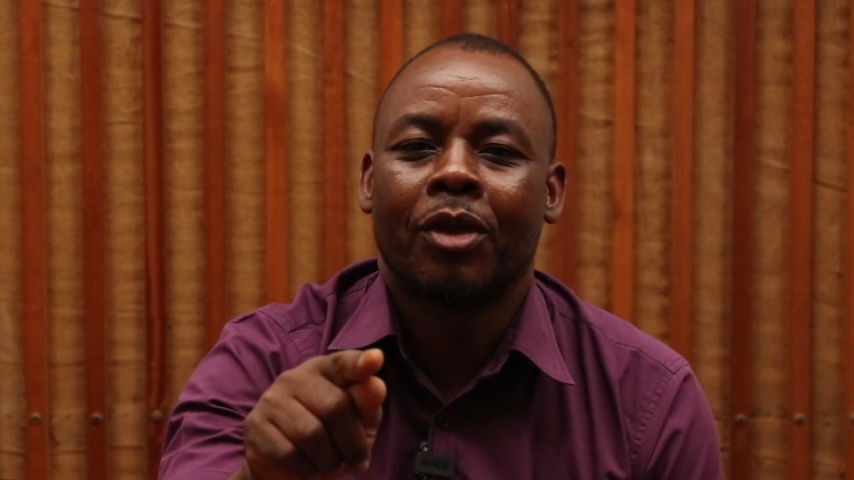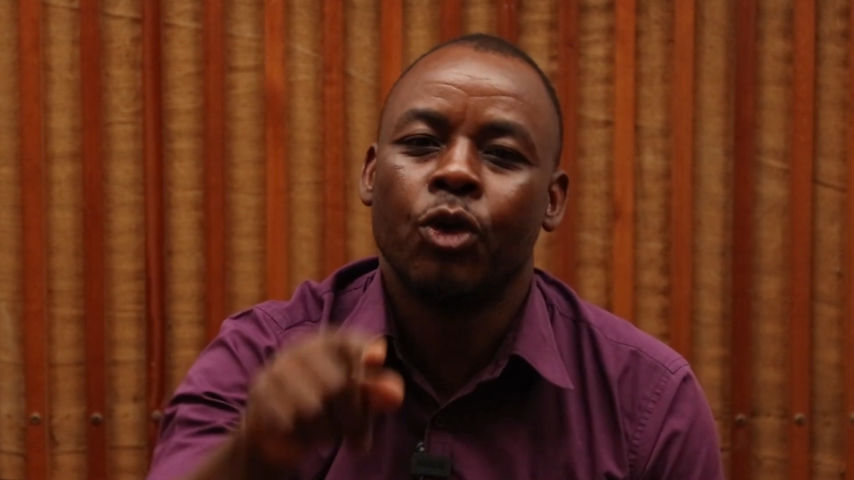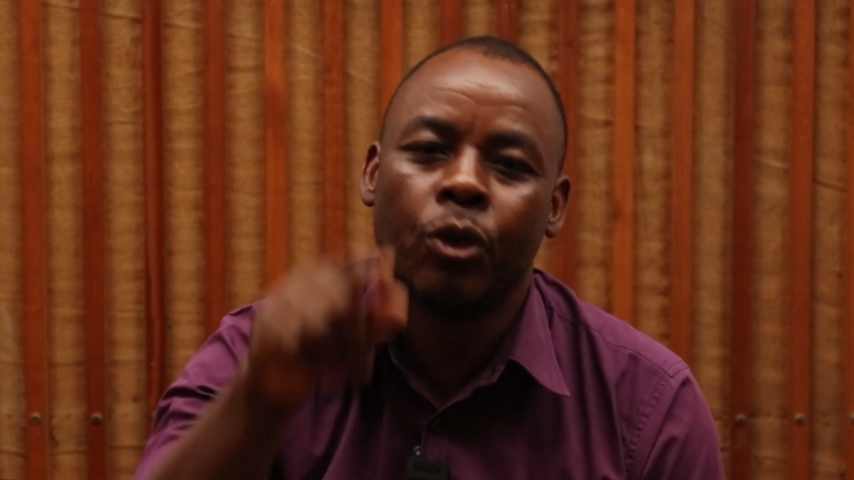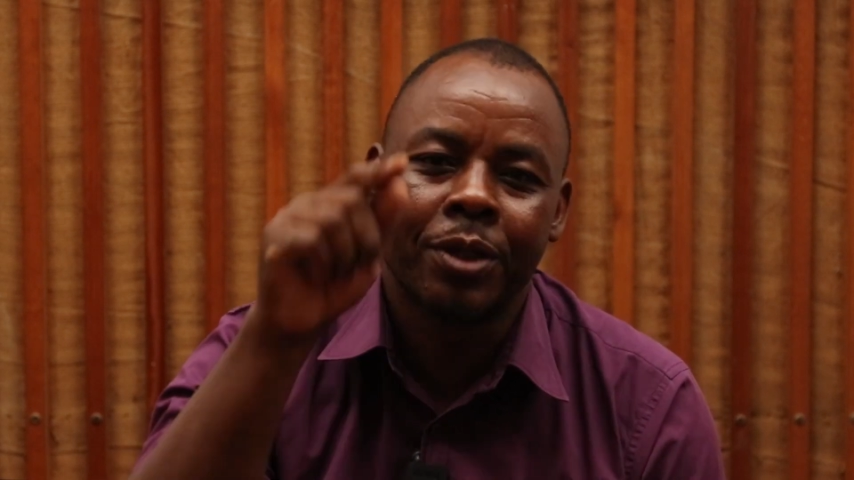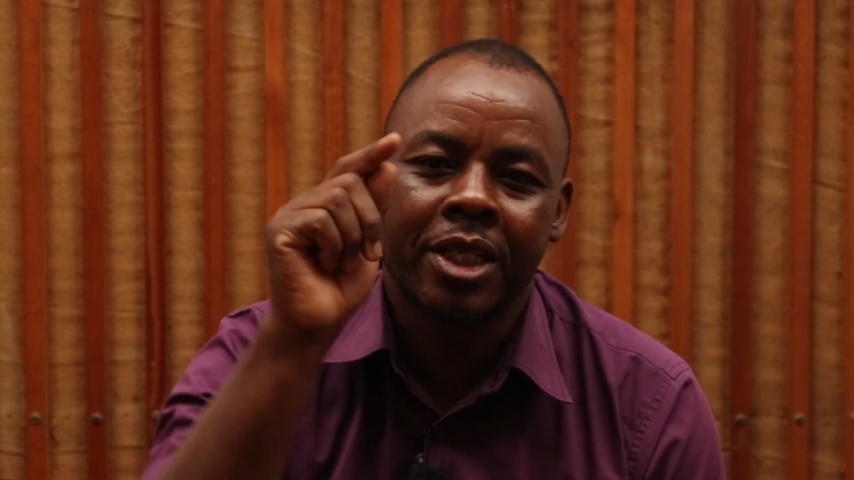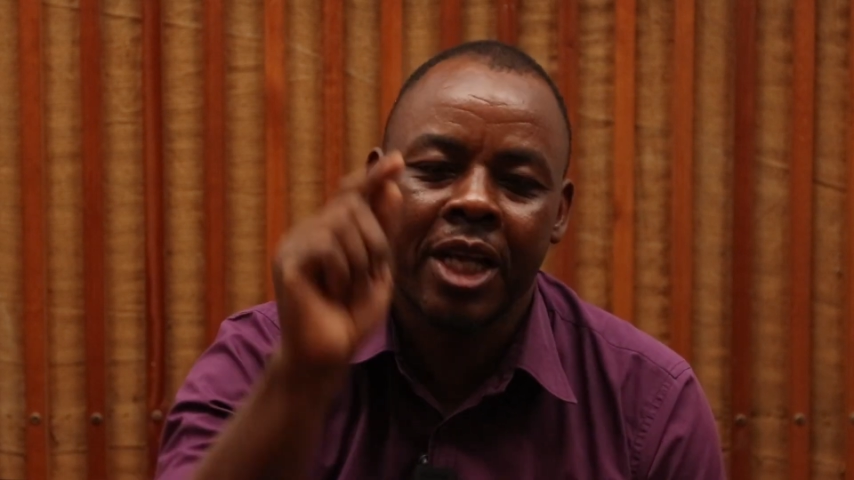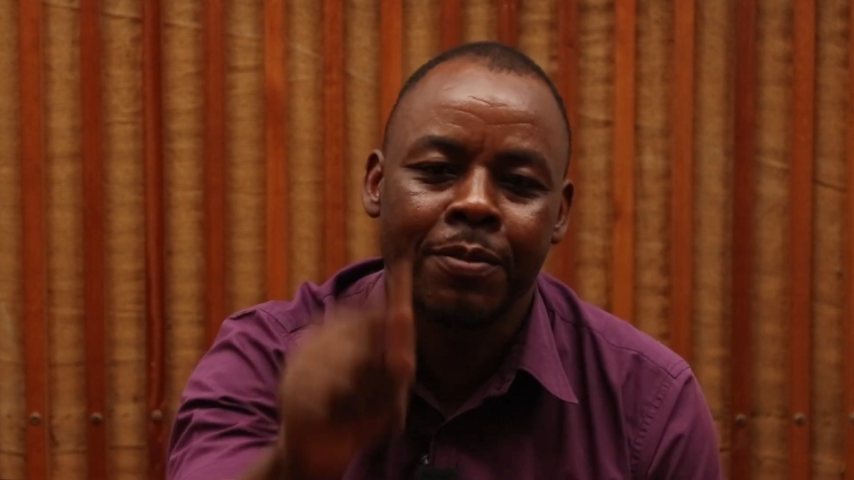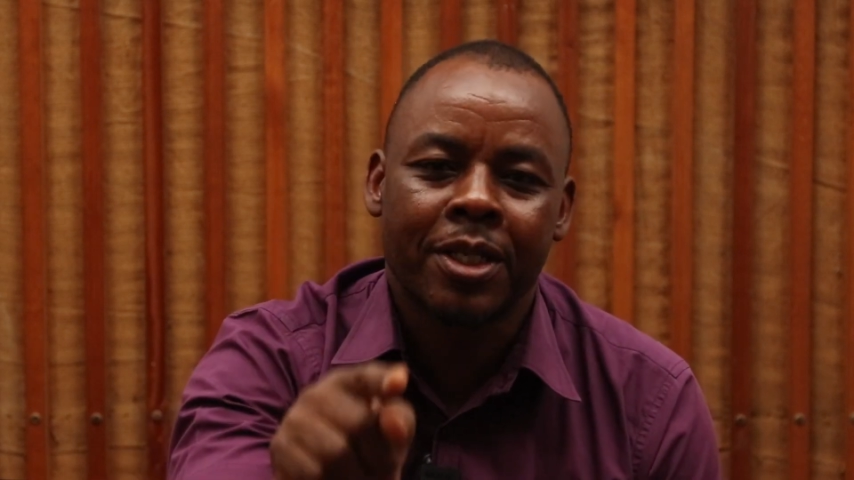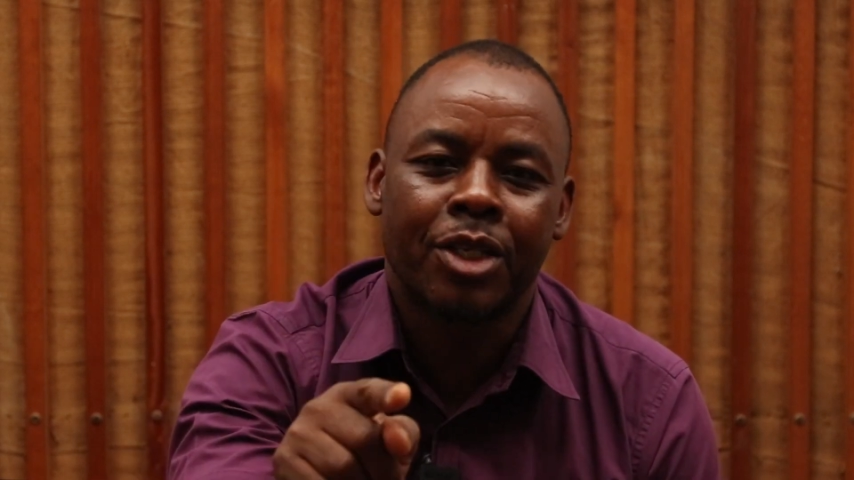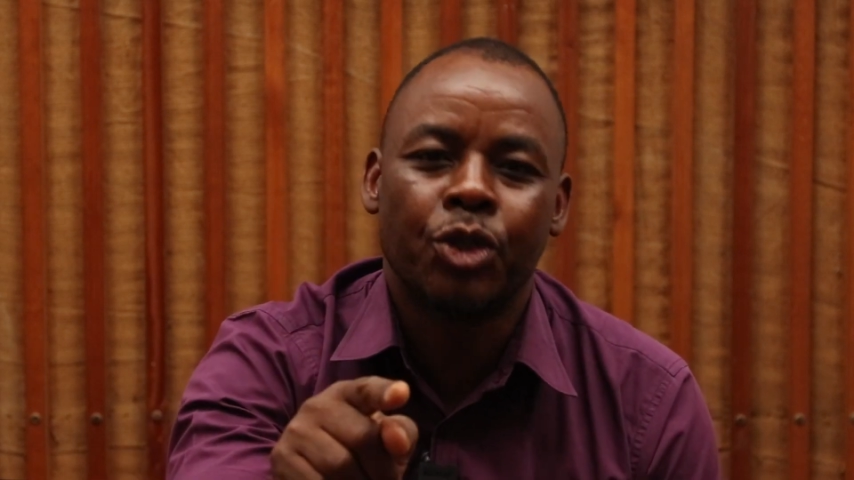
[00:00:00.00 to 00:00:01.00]
You will be
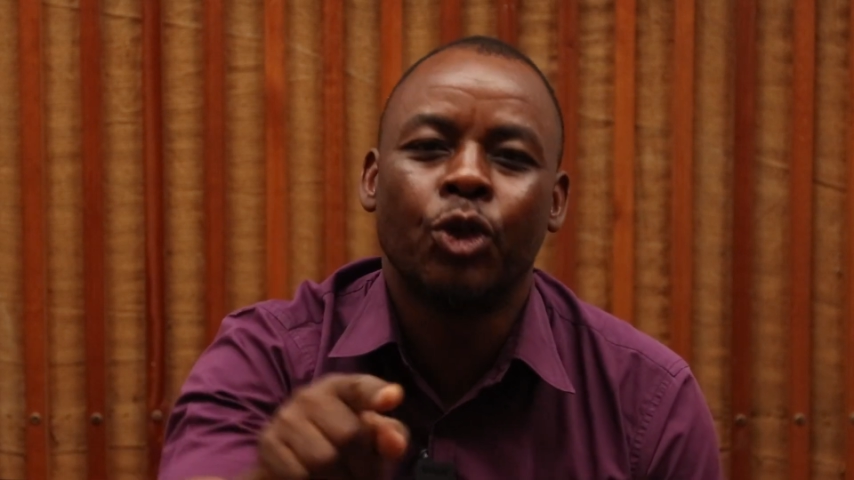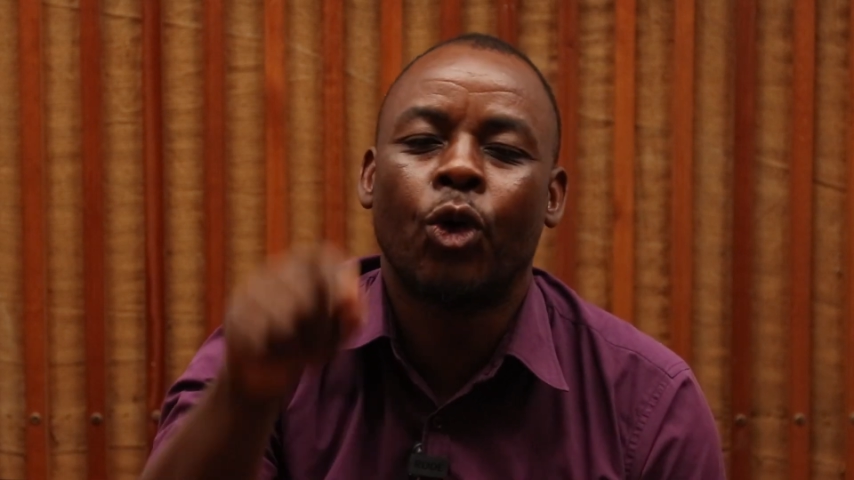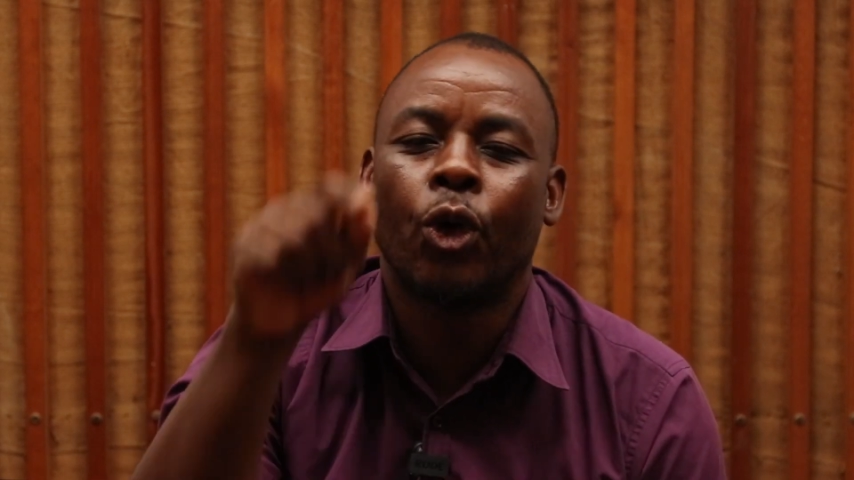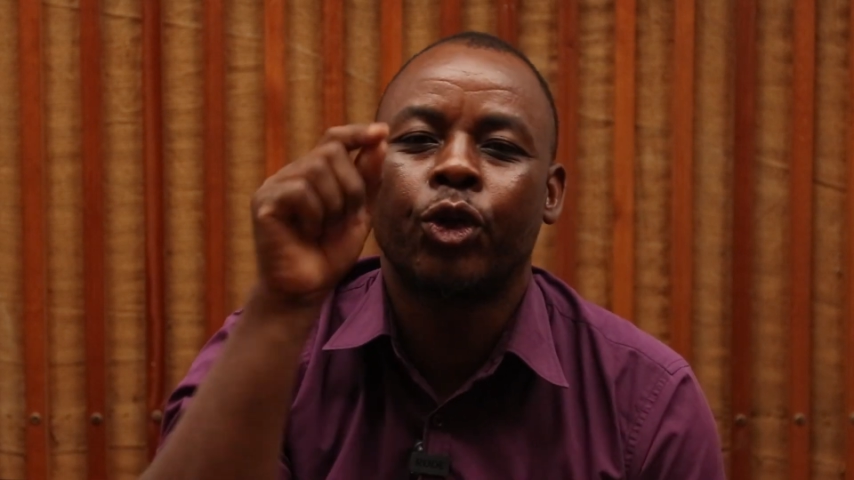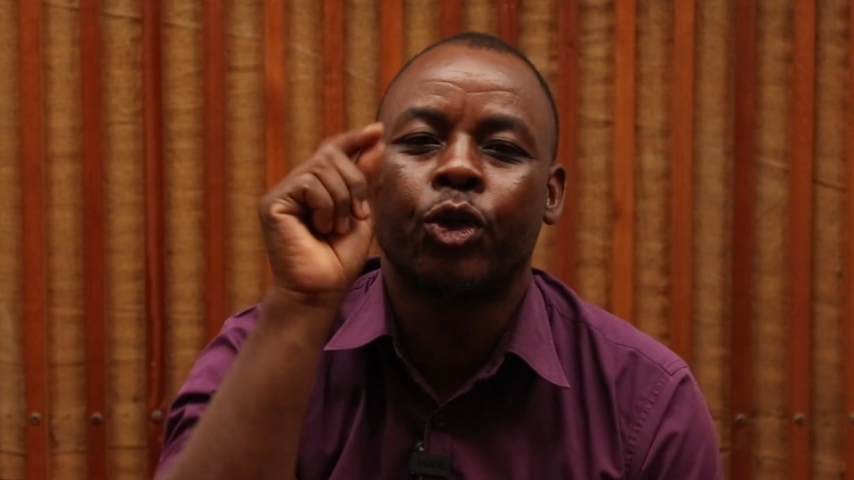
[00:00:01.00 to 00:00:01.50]
tempted. You will go